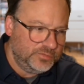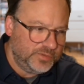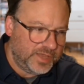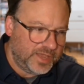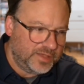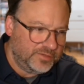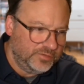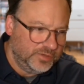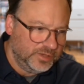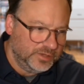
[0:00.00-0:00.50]
We
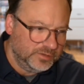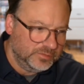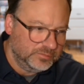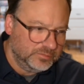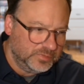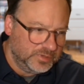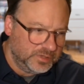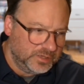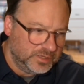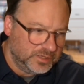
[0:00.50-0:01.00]
have
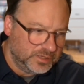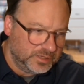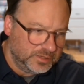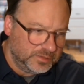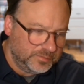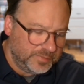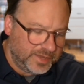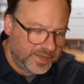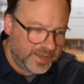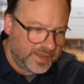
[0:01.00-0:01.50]

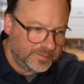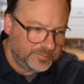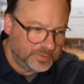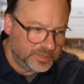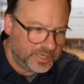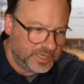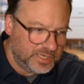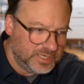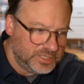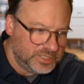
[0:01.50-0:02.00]
an
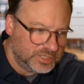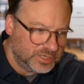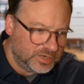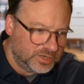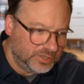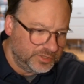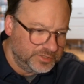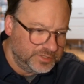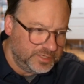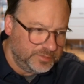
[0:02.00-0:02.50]
application
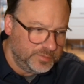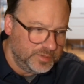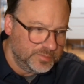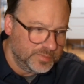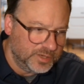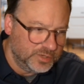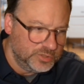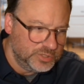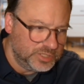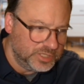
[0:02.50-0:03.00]
called DB
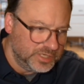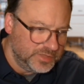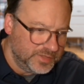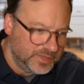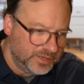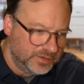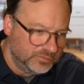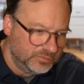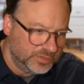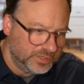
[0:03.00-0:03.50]
Motion
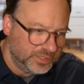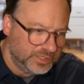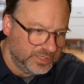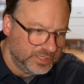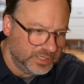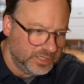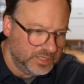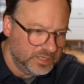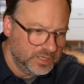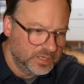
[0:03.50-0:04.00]
that
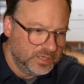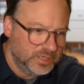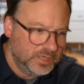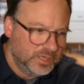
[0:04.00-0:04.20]
really